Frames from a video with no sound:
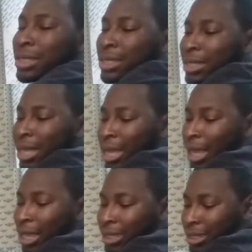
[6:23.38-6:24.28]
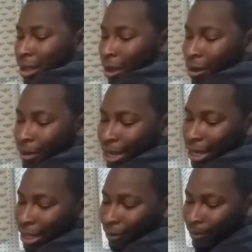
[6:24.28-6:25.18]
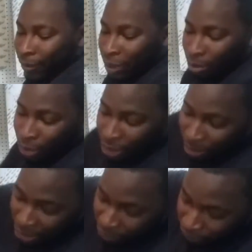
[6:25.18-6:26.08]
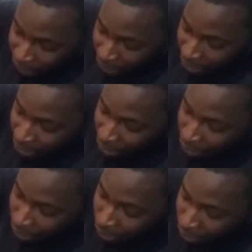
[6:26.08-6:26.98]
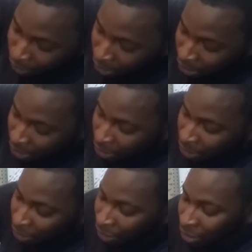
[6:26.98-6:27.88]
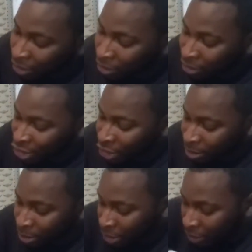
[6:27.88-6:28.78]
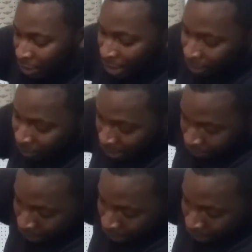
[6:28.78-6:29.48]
see, it's already pretty much filling the hole or chip or crack or whatever you're